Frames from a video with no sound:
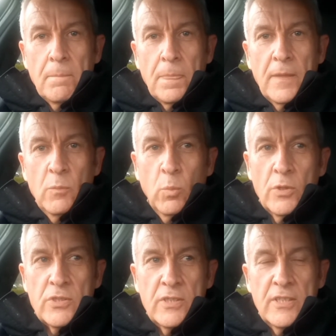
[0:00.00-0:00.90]
it
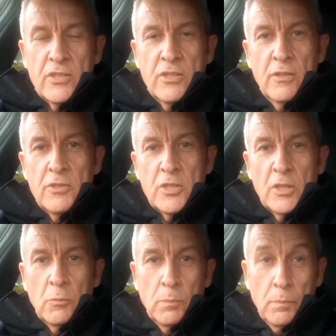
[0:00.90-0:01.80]
wasn't as
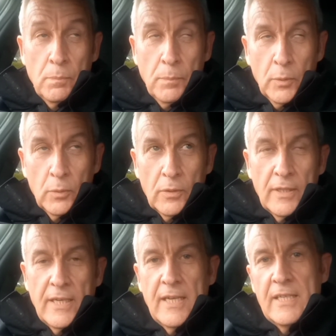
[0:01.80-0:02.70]
noticeable
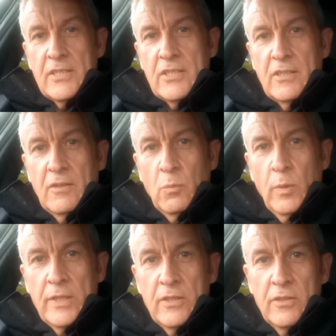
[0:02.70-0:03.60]
as
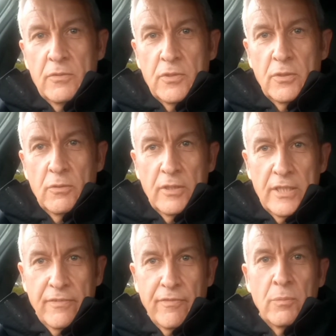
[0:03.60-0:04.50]
when you do
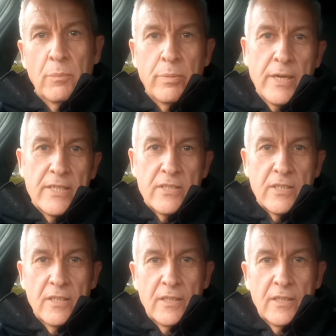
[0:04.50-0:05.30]
the front brace.